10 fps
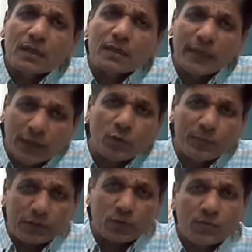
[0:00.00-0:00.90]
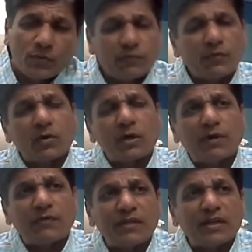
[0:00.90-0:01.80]
Nairobi, for
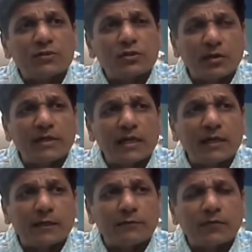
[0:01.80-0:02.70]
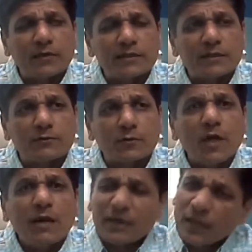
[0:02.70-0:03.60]
African solidarity, for instance,
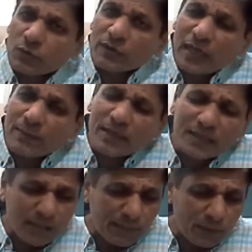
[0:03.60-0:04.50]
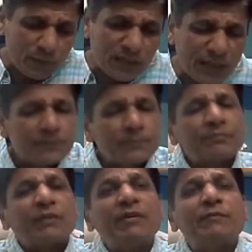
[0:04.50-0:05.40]
But now the time has come, I would say,
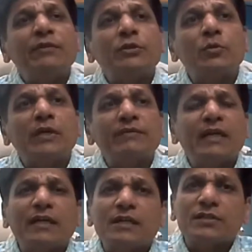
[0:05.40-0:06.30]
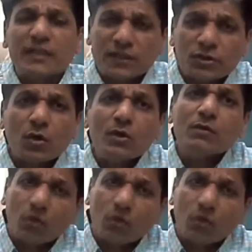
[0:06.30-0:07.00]
when we need to give a little serious thought.